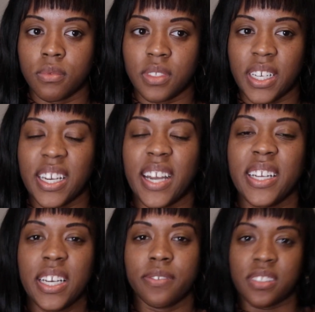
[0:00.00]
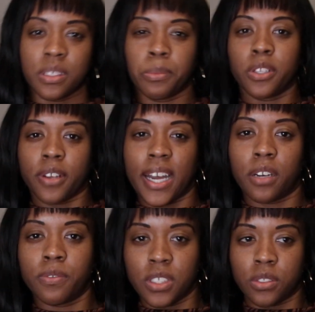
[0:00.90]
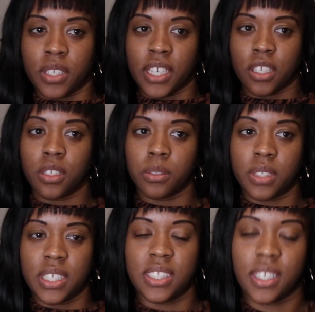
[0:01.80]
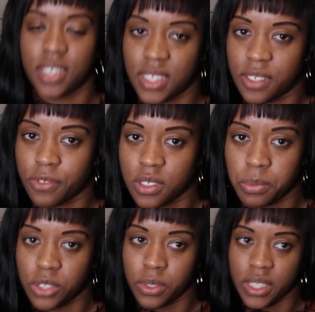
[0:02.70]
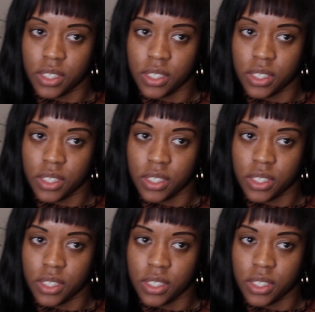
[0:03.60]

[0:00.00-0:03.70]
They kind of have similar outfits on. I couldn't really tell the difference between the